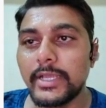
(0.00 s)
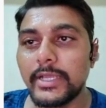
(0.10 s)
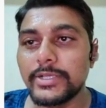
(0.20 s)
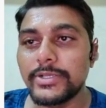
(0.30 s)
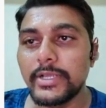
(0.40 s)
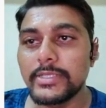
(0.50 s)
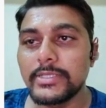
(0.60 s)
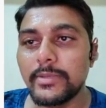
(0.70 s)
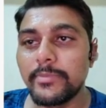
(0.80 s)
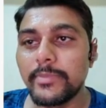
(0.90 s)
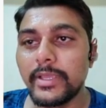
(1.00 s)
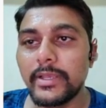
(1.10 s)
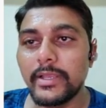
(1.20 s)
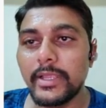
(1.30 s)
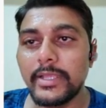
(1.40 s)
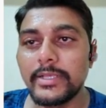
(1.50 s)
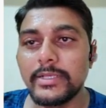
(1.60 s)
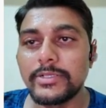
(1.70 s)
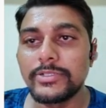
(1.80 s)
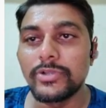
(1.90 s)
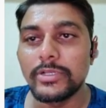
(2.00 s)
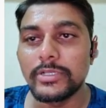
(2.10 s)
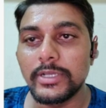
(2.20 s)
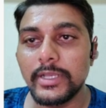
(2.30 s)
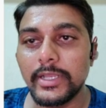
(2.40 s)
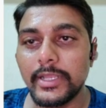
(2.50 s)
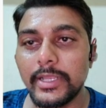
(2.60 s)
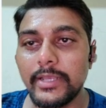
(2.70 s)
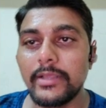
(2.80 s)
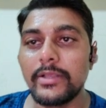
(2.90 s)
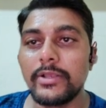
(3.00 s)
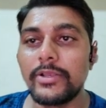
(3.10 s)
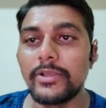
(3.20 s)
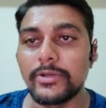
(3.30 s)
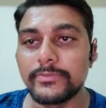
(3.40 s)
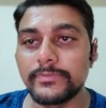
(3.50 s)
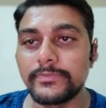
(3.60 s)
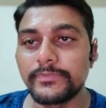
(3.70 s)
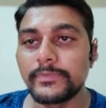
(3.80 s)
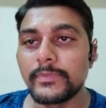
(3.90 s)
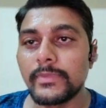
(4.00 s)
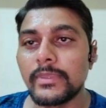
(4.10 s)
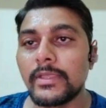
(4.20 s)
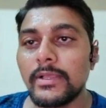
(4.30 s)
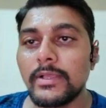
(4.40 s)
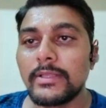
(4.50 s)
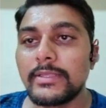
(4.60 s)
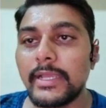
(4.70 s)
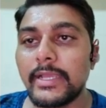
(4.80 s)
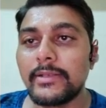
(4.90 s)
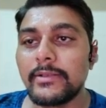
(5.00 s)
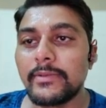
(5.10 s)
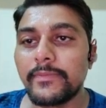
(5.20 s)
actress, mare, and daughter-in-law. Then